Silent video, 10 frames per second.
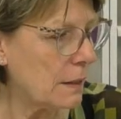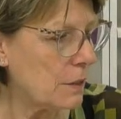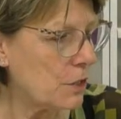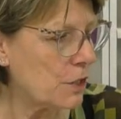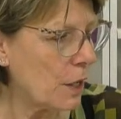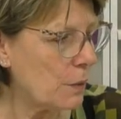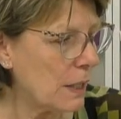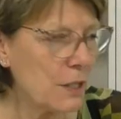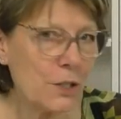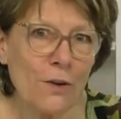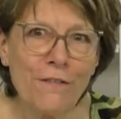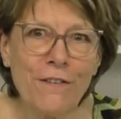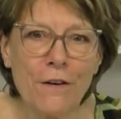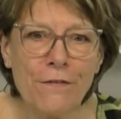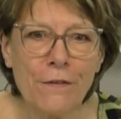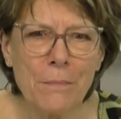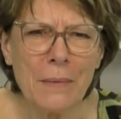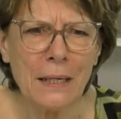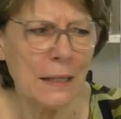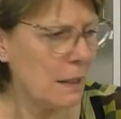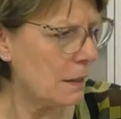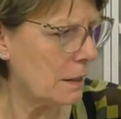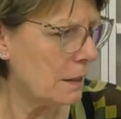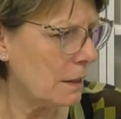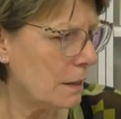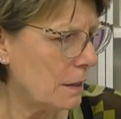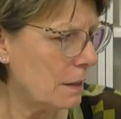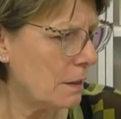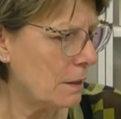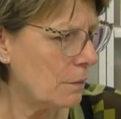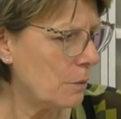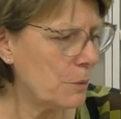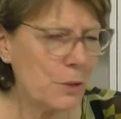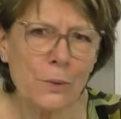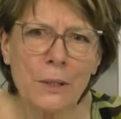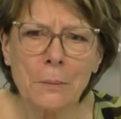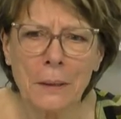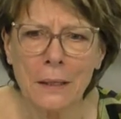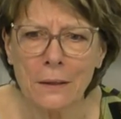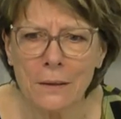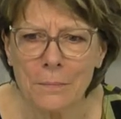Stonegate's not far from me. What are we talking about?